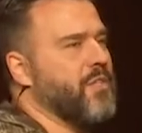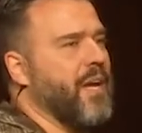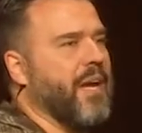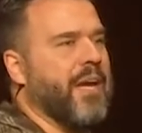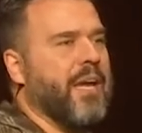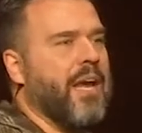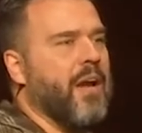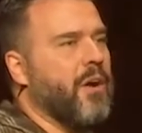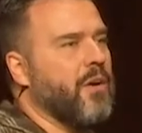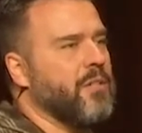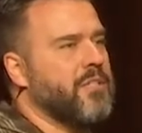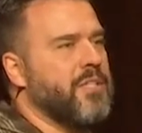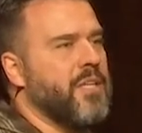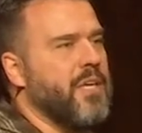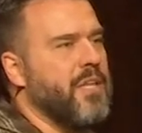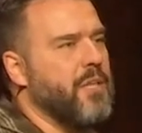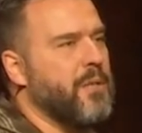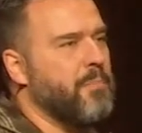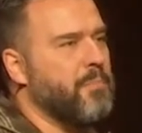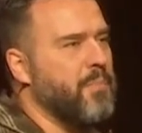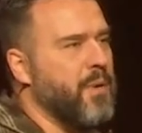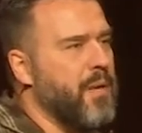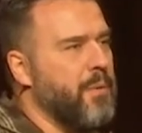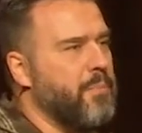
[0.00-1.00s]
I guarantee,
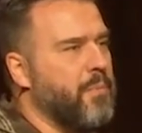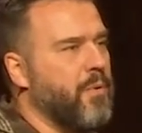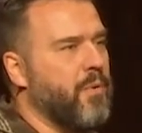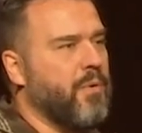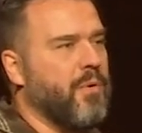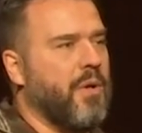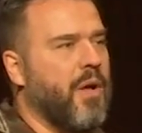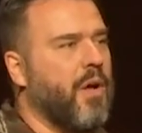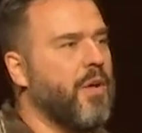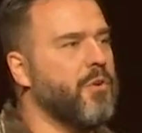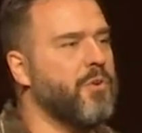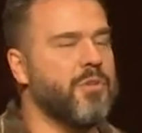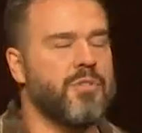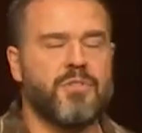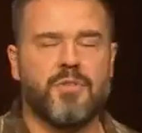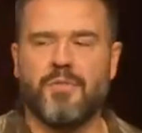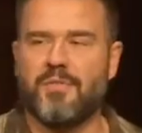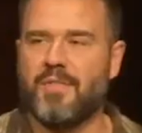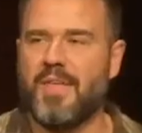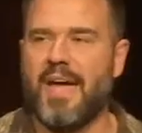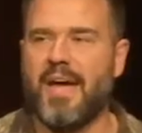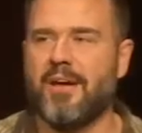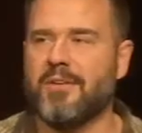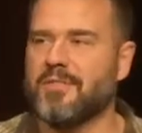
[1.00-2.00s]
that people, hundreds
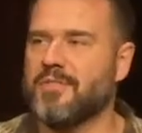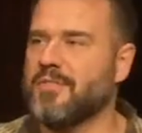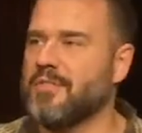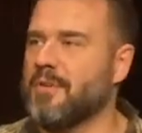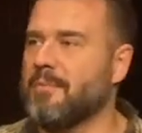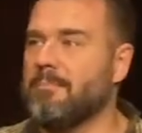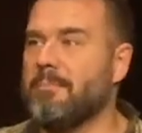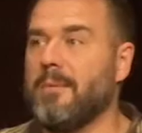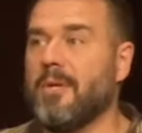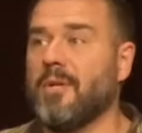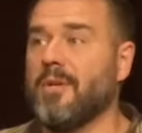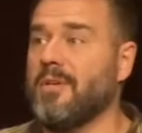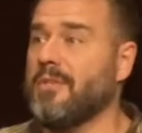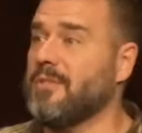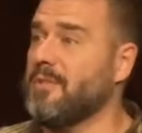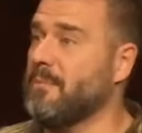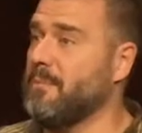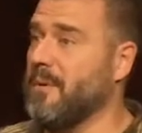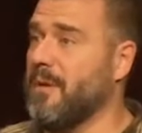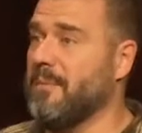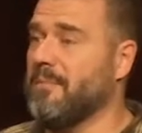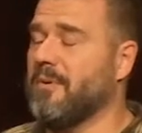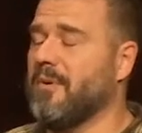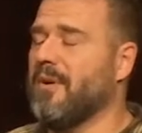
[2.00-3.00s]
of thousands of millions of
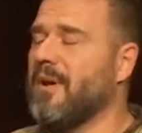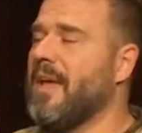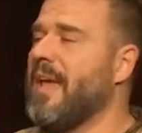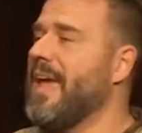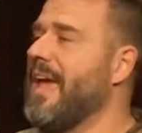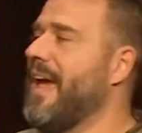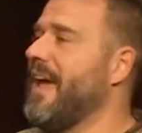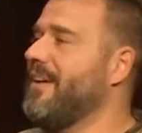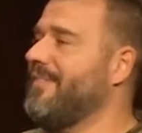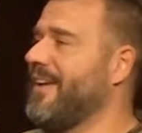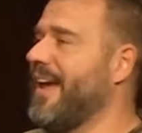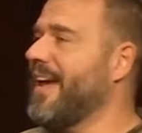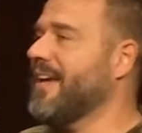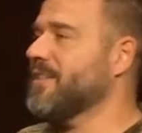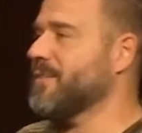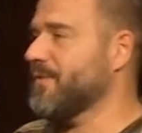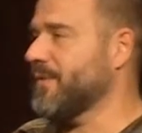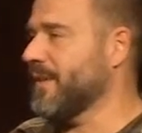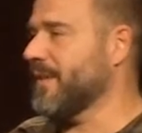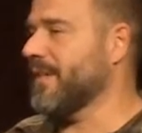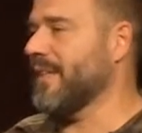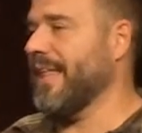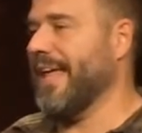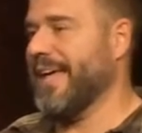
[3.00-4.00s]
people, have asked
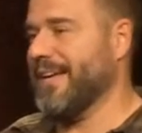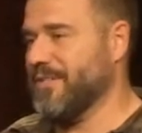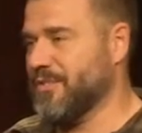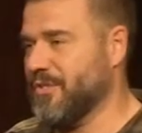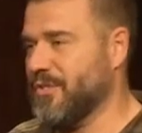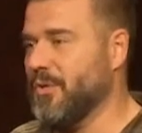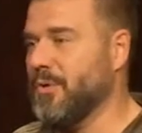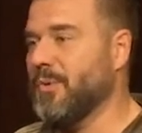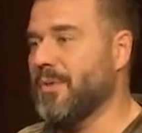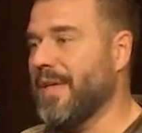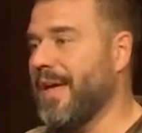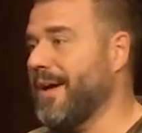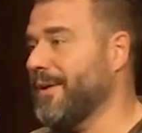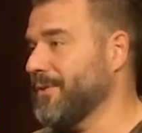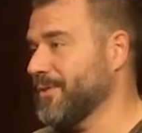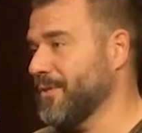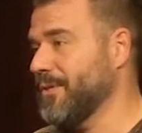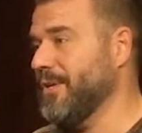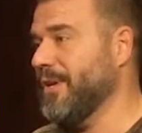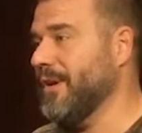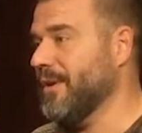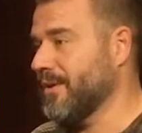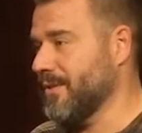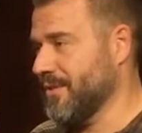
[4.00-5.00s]
for the last
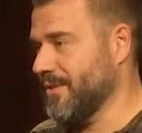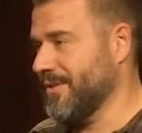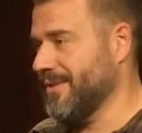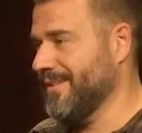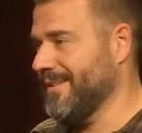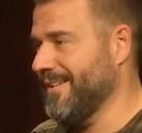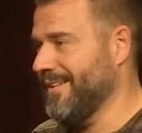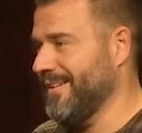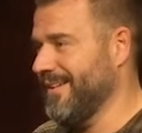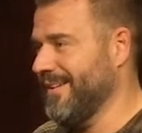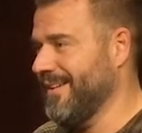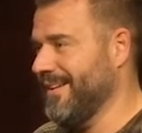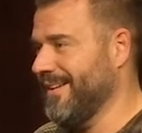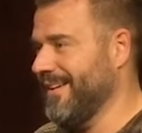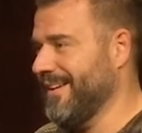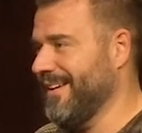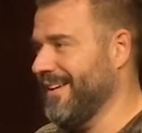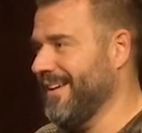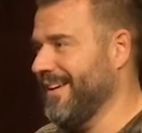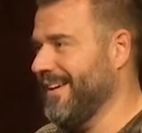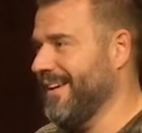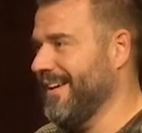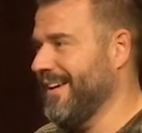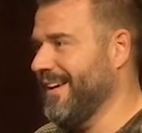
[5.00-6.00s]
2,000 years.
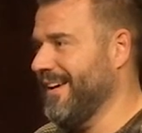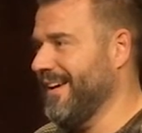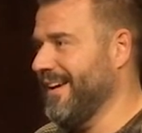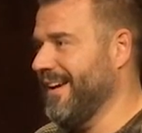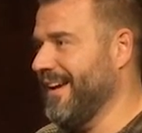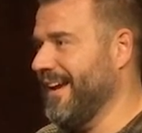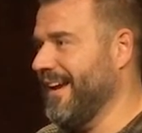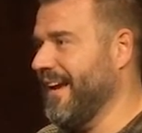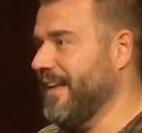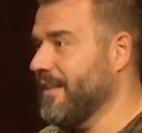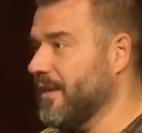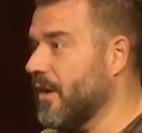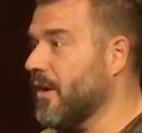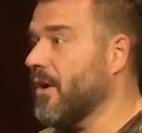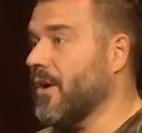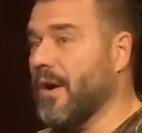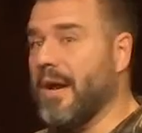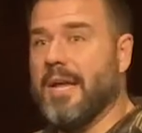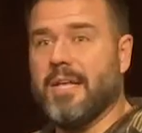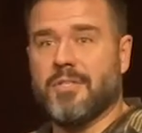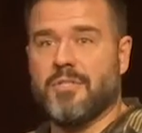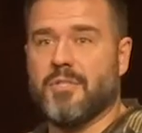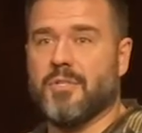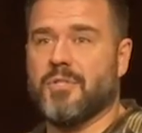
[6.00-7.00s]
And there are
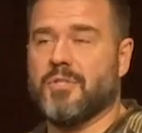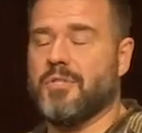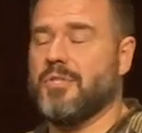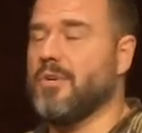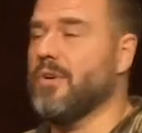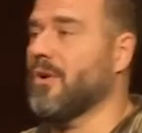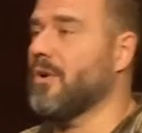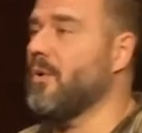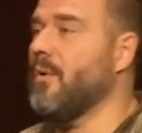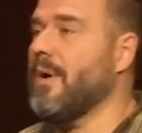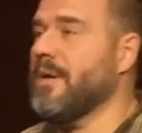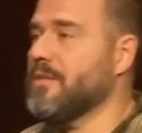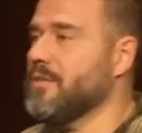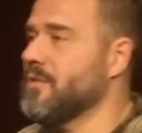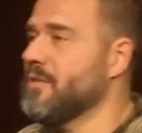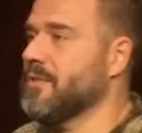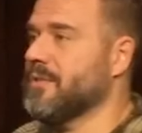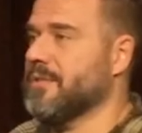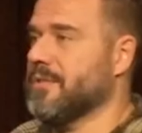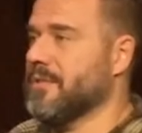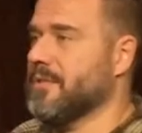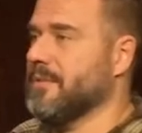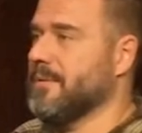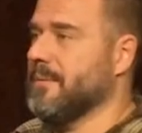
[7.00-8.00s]
answers to your
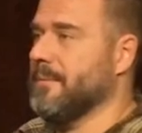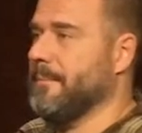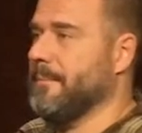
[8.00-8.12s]
questions.